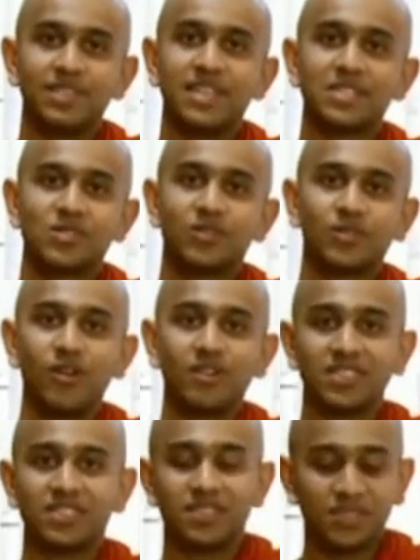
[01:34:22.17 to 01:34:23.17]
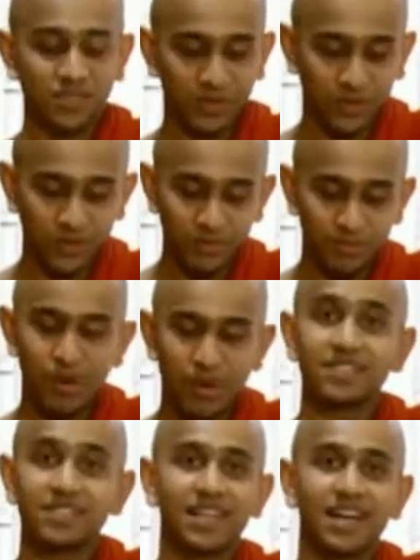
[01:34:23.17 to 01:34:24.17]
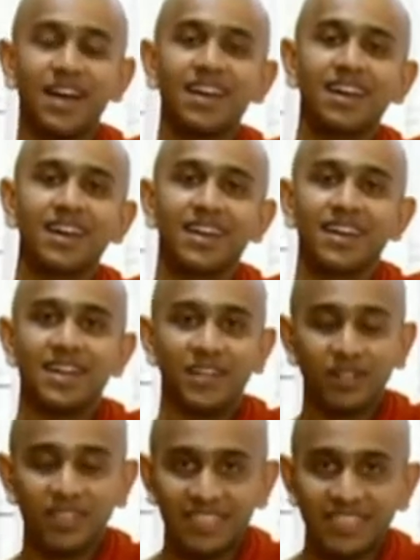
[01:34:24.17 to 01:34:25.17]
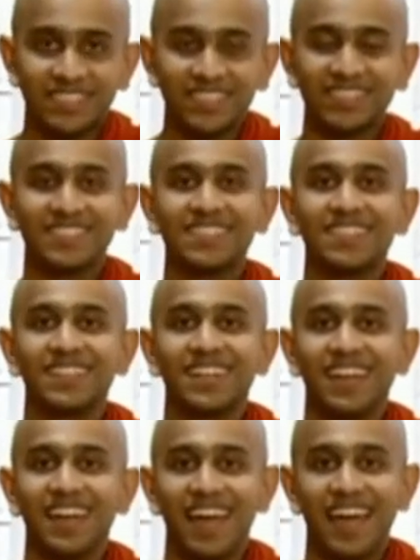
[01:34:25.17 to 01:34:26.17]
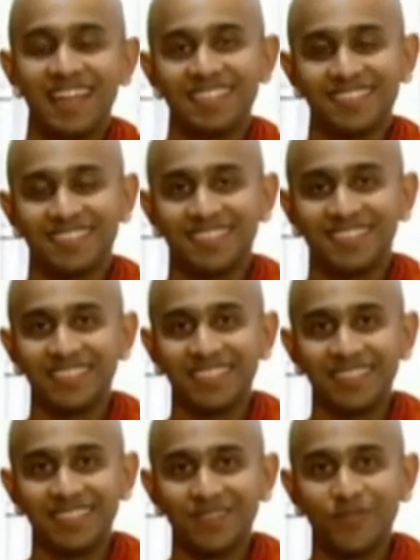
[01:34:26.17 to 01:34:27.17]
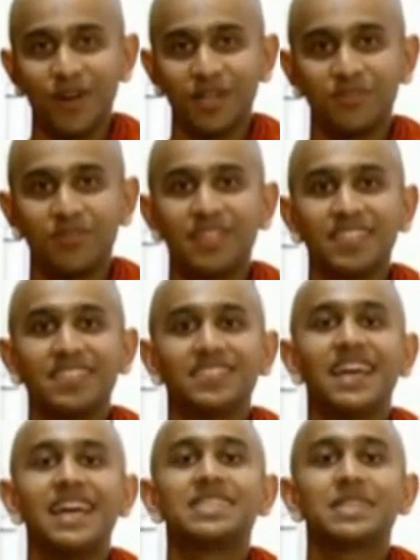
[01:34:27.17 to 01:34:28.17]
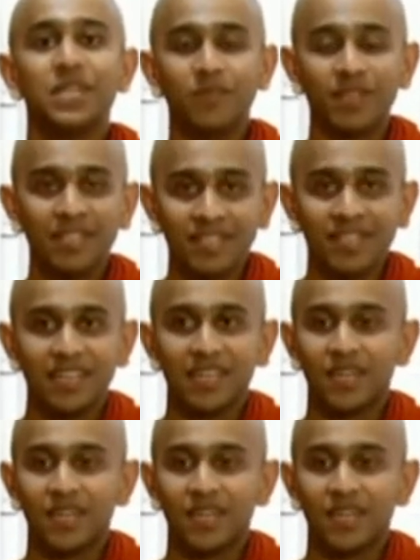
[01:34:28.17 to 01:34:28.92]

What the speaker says: There's no consciousness, so plants are not considered as what we consider as living,